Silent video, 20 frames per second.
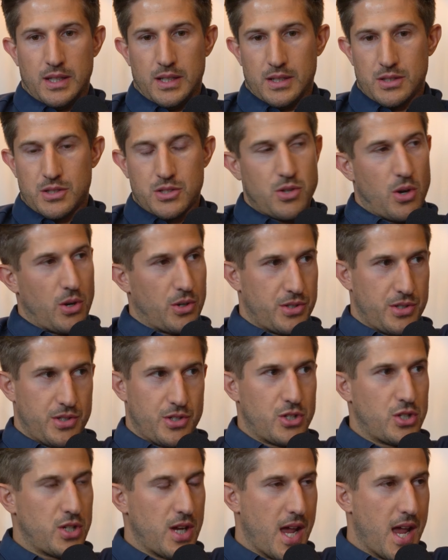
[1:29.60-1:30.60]
stocks and
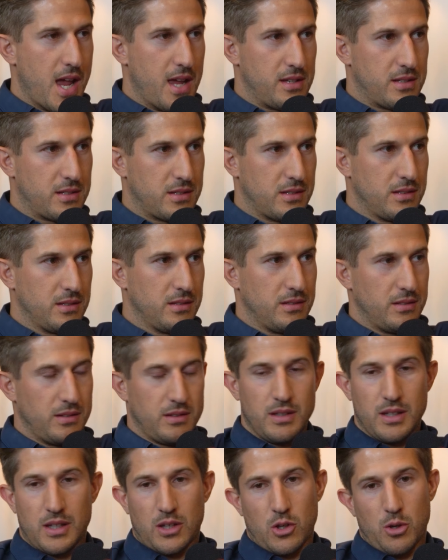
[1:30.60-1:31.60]
shares.
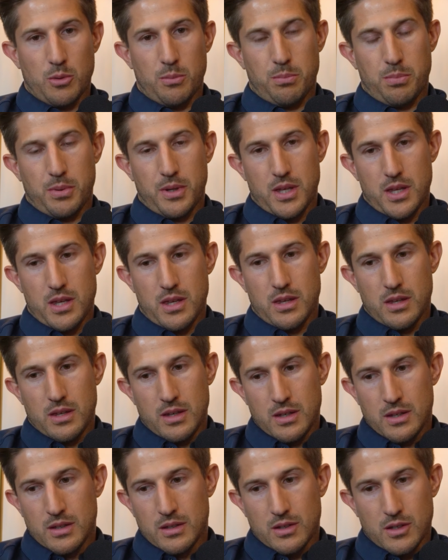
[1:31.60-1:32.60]
It could be
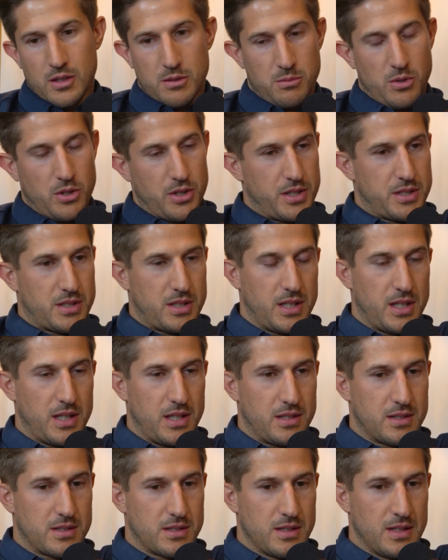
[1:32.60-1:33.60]

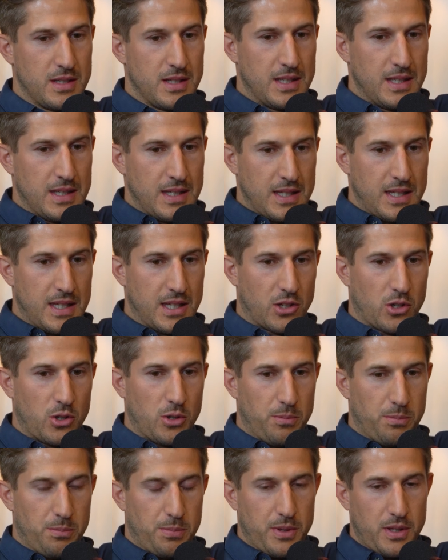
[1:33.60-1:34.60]
commodities. It
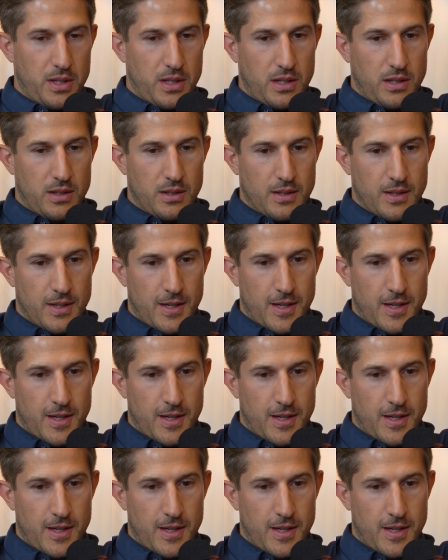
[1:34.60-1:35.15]
could be,